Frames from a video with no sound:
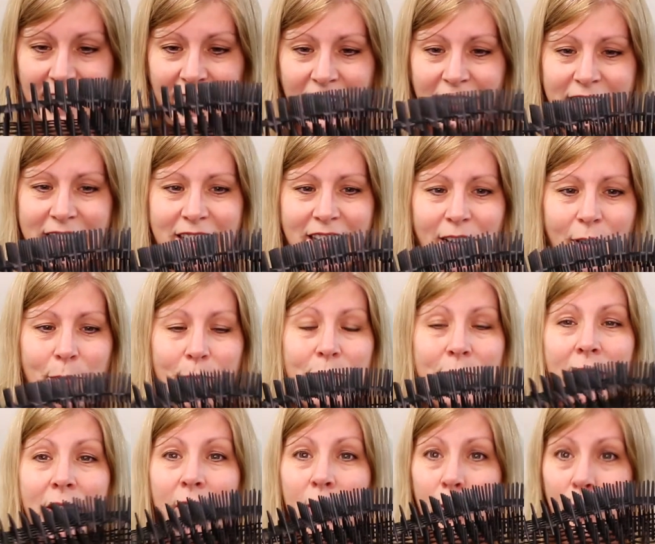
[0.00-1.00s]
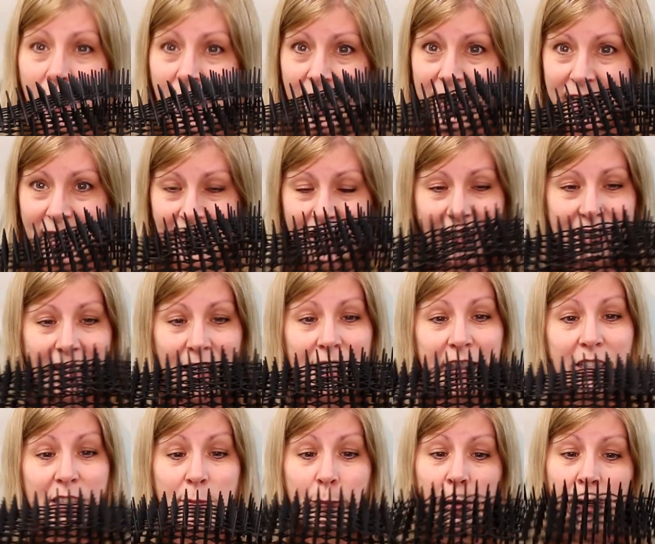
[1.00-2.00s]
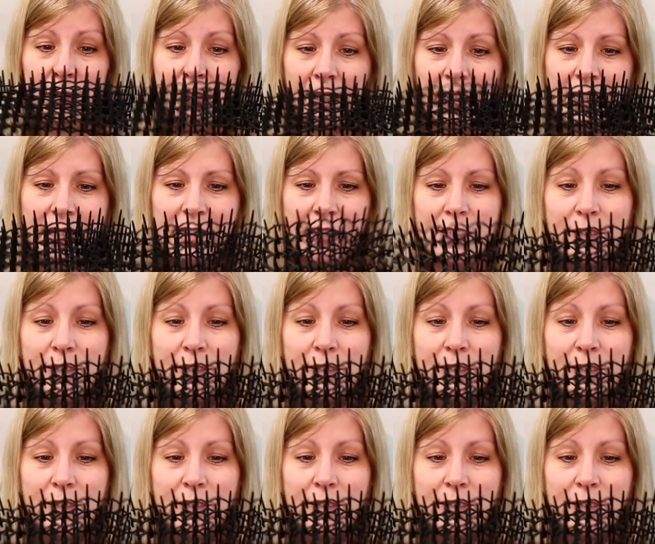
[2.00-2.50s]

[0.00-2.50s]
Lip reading: And what I did is I just put this.